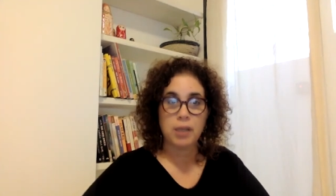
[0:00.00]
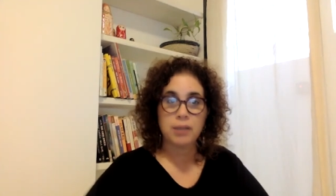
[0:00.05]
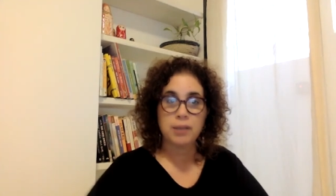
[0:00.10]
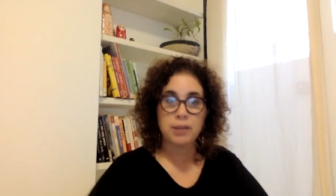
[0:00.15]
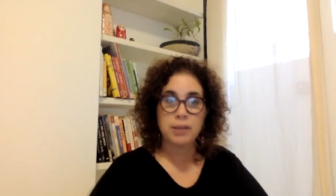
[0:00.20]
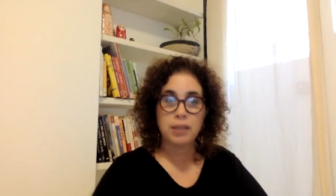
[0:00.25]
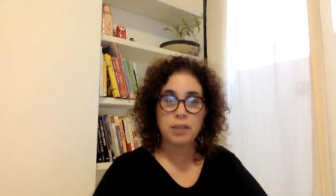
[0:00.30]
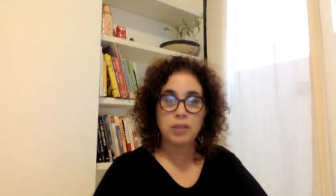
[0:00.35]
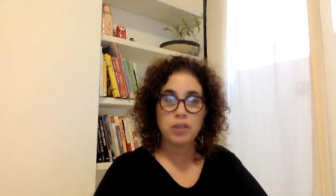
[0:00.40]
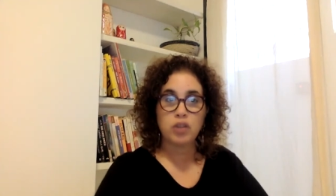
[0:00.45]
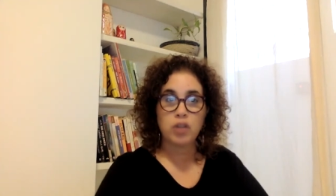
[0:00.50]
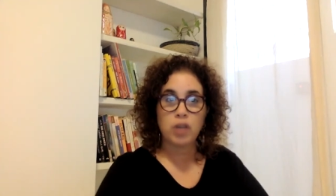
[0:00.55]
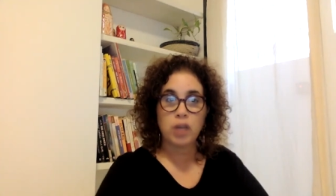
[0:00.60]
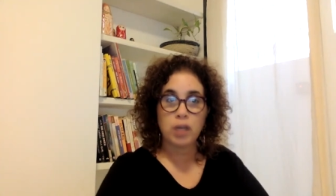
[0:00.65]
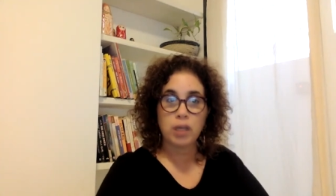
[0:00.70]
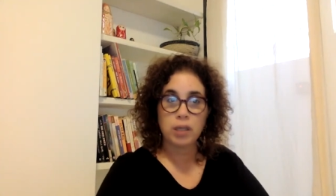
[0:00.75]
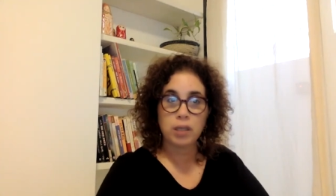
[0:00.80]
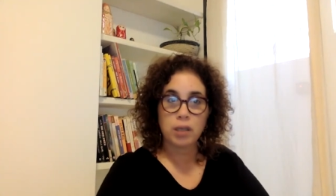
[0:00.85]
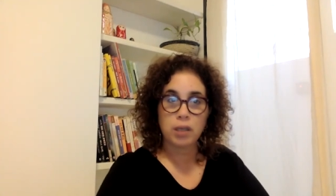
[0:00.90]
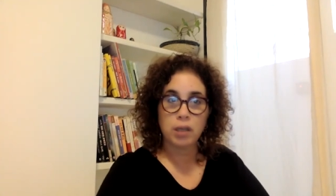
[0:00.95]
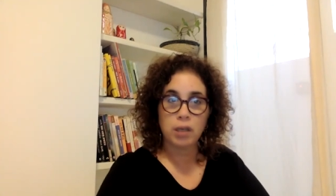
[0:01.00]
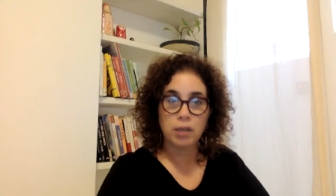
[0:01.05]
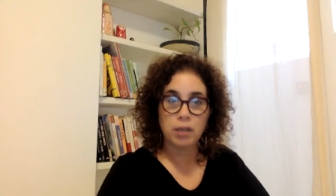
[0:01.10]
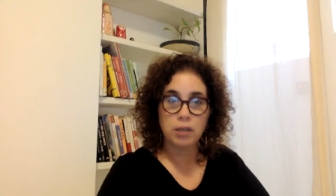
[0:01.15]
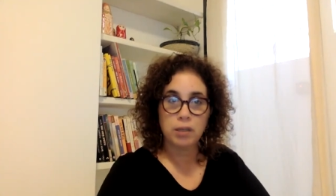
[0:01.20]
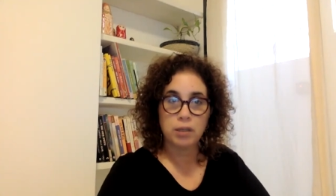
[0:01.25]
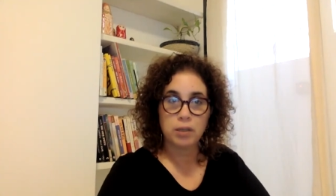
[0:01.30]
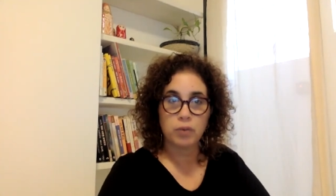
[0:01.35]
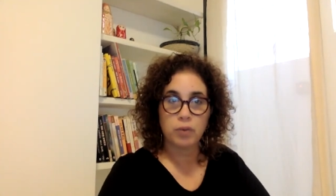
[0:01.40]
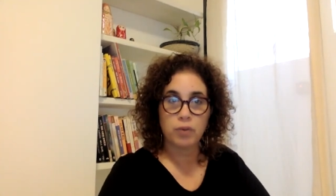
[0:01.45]
Such
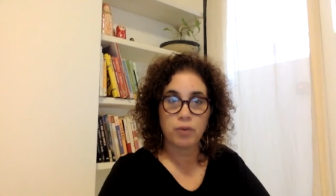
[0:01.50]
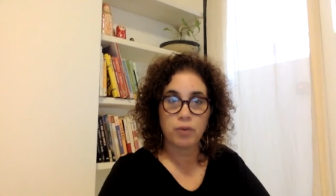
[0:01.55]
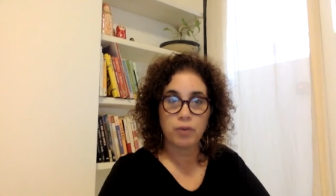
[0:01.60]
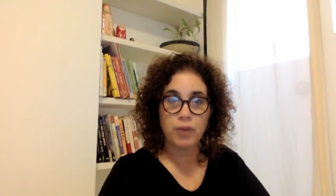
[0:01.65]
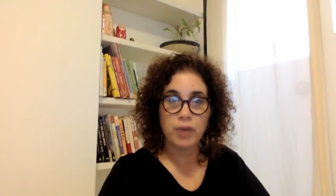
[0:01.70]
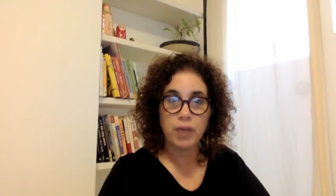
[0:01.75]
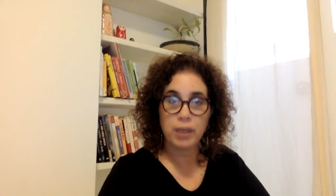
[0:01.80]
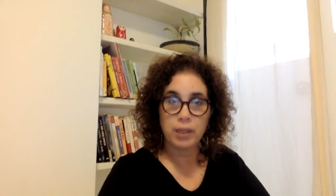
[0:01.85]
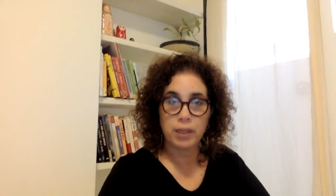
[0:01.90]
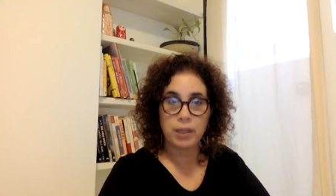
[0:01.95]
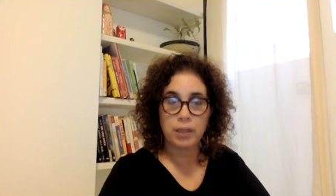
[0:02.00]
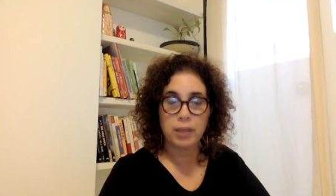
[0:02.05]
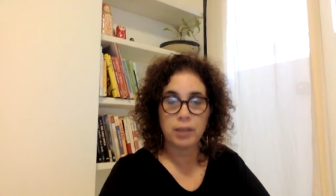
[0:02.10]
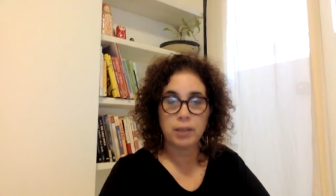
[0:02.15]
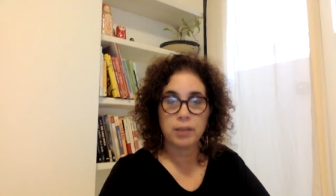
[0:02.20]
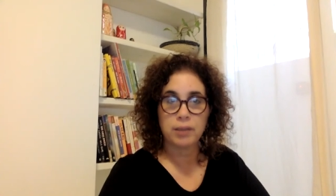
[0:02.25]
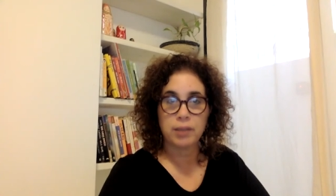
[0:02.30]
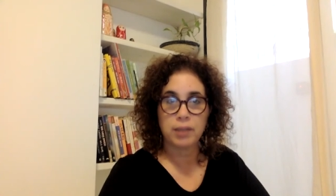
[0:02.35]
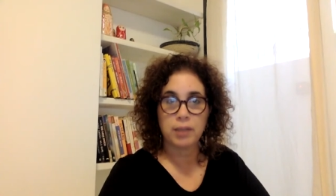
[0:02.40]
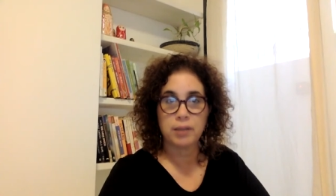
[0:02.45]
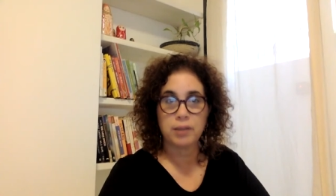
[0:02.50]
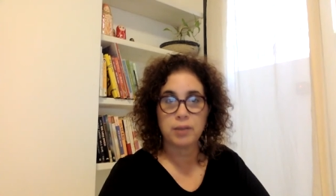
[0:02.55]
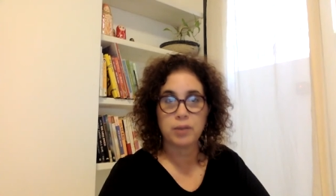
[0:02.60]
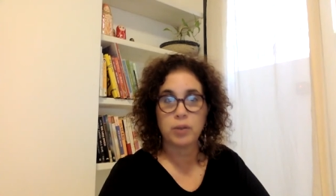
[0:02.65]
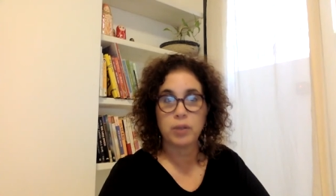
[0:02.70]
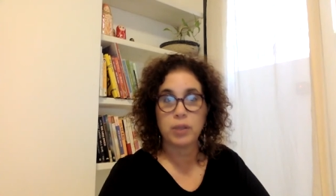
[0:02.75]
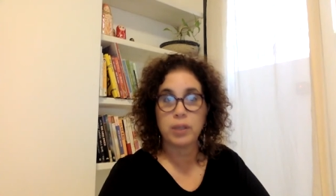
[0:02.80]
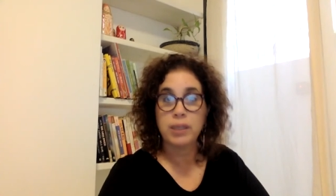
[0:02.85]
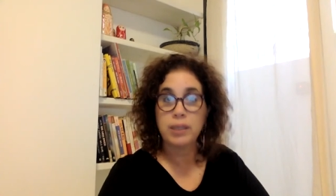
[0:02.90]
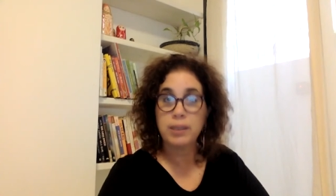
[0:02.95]
unguarded revealing tends
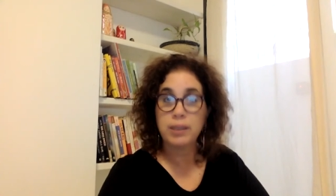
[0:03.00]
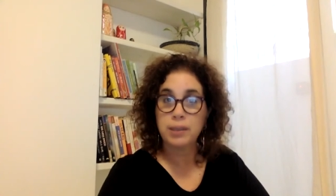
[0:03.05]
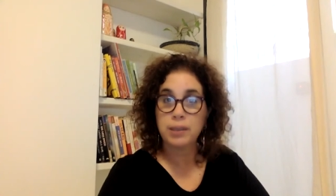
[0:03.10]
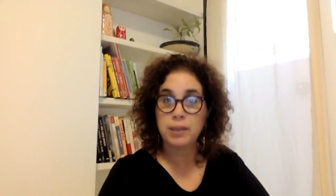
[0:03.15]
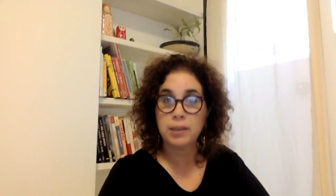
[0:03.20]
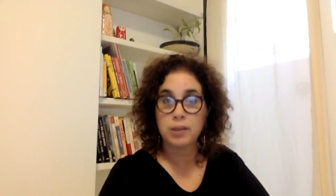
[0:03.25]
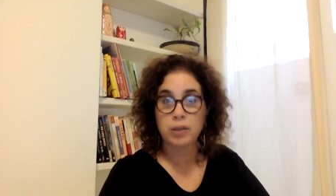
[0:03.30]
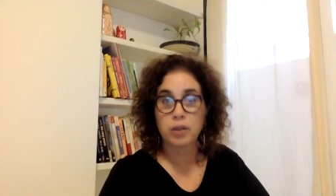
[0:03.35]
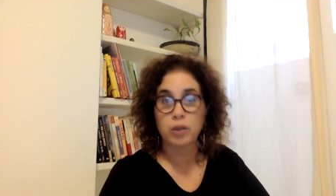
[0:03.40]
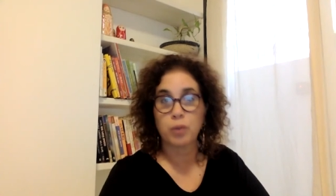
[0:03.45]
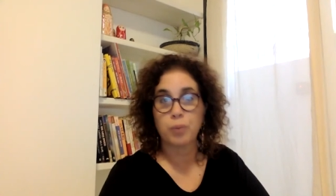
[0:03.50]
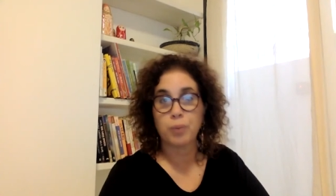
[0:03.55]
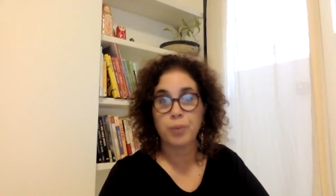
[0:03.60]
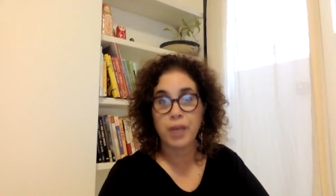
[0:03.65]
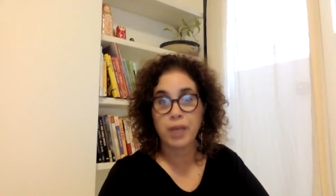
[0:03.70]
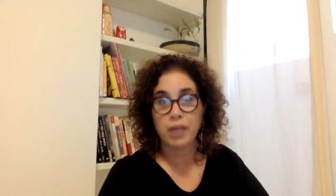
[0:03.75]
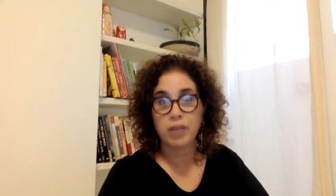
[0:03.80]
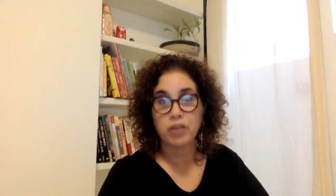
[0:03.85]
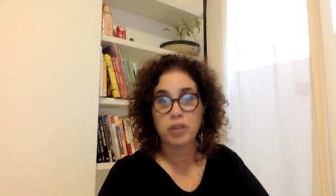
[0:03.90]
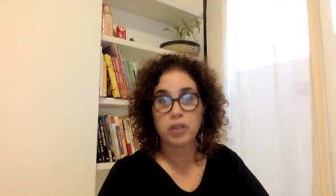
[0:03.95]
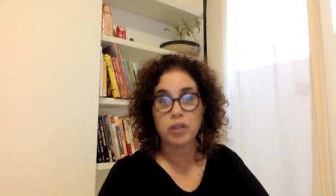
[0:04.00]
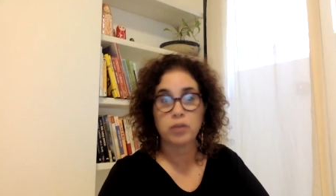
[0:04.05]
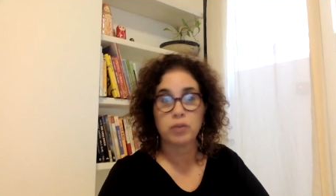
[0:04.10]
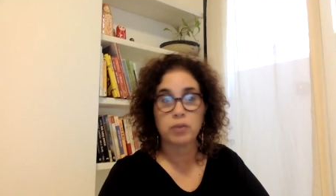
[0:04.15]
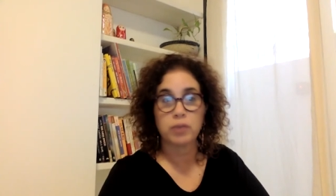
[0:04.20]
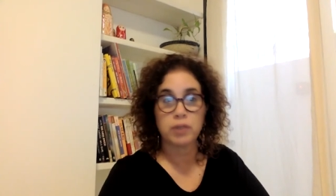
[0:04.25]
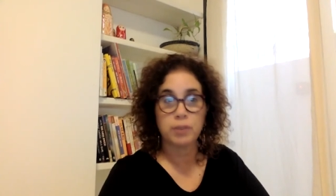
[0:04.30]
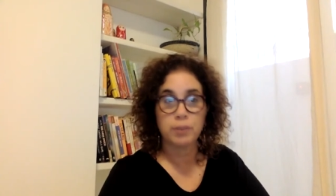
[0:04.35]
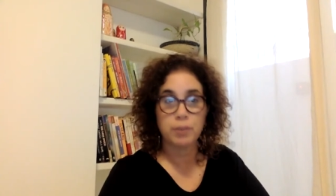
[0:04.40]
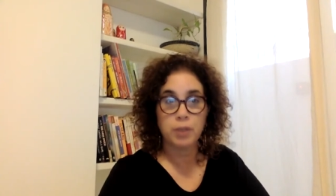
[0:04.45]
to elicit a compassionate
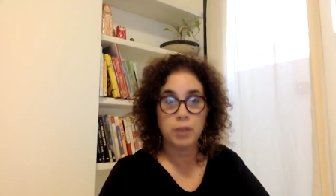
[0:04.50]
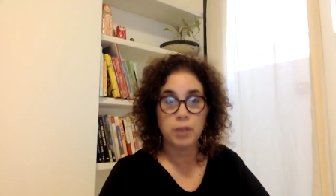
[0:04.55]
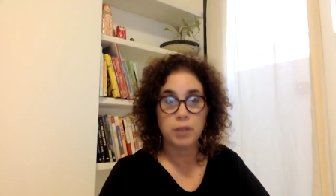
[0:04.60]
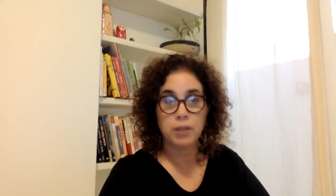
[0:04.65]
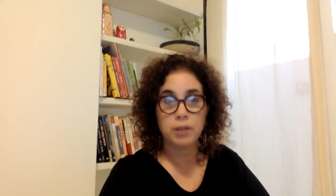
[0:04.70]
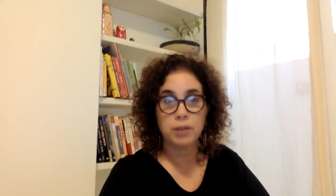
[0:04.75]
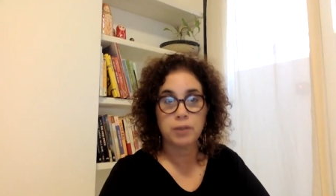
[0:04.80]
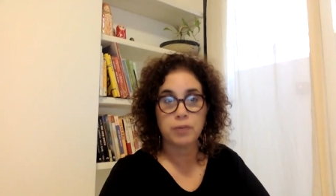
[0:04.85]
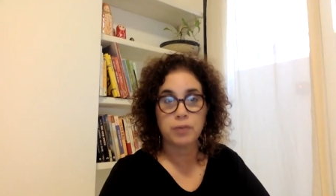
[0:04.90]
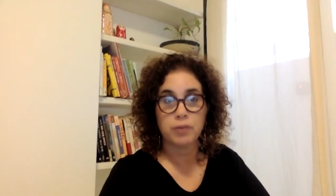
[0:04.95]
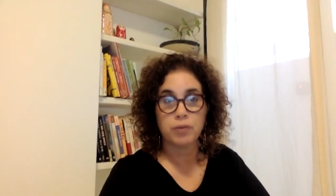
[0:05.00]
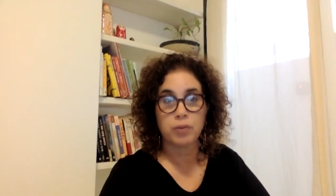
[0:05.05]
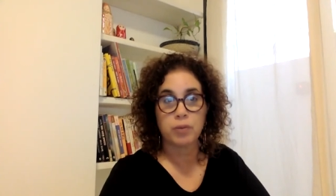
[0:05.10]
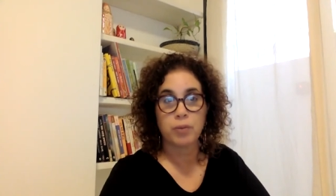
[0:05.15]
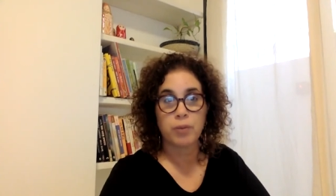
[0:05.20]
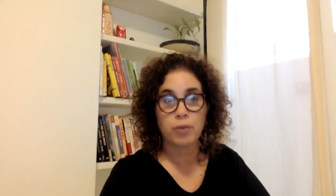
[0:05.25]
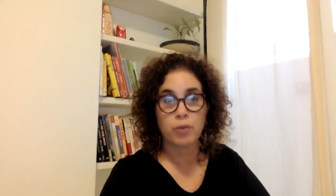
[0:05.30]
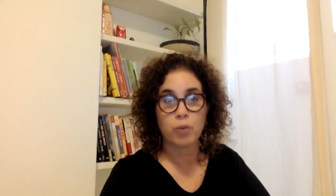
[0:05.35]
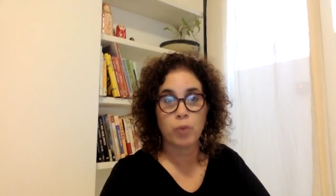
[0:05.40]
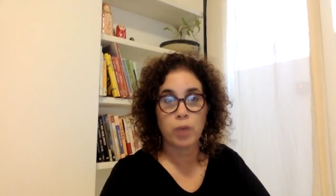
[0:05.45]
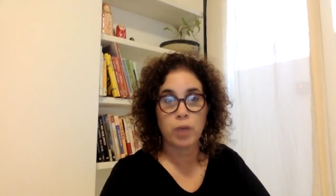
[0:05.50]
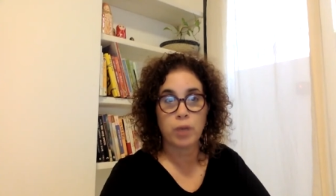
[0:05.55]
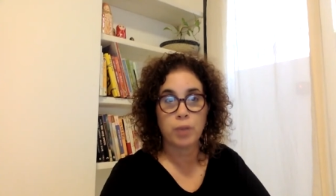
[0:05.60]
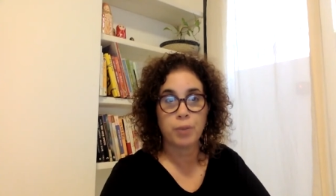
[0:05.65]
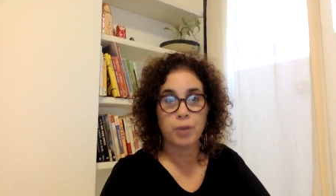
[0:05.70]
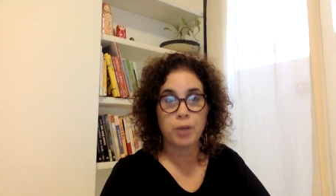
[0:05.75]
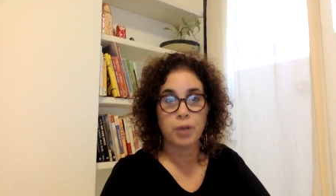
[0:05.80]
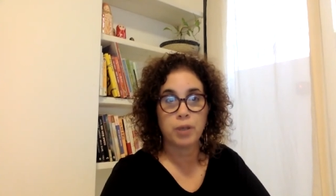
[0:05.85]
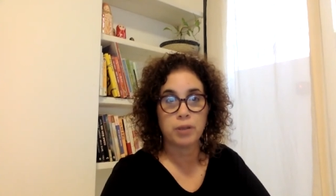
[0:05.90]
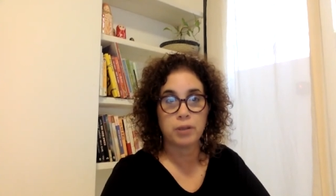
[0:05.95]
response from one
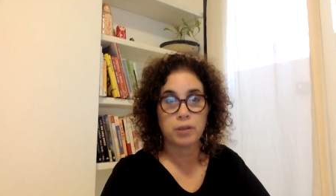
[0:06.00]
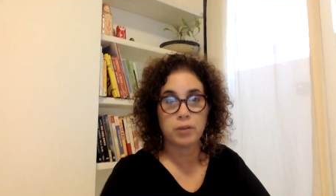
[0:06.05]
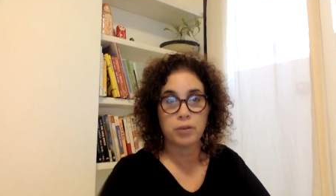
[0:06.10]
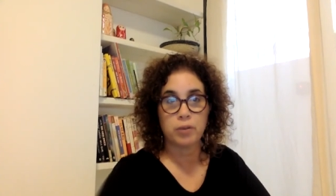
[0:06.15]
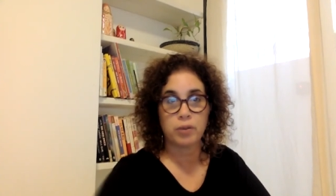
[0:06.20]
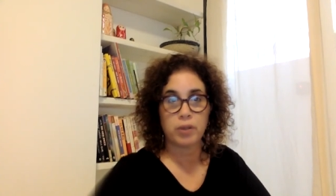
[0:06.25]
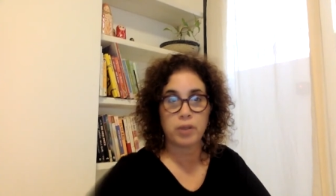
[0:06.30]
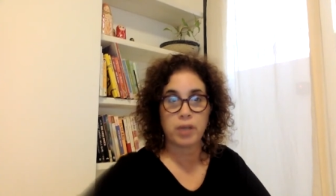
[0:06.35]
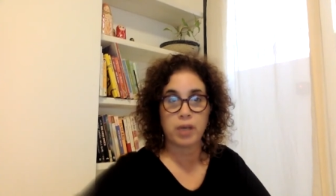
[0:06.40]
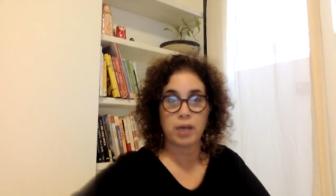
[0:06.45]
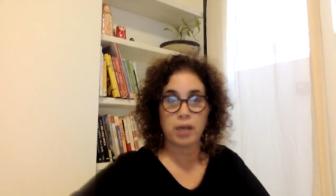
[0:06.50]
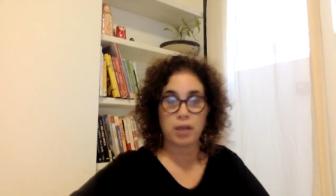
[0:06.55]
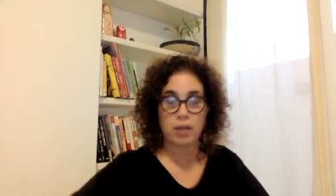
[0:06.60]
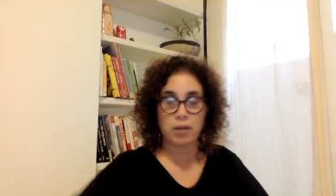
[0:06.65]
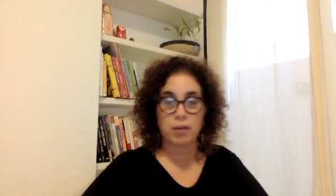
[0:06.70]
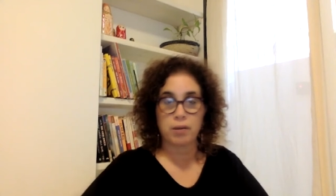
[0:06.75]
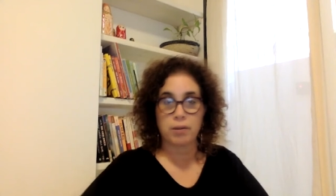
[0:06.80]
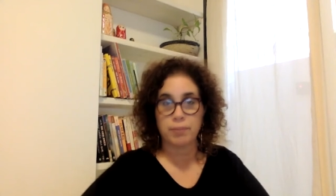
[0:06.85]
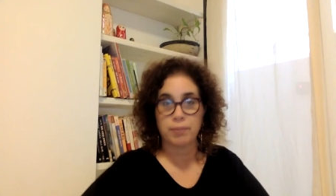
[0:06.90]
partner to the other.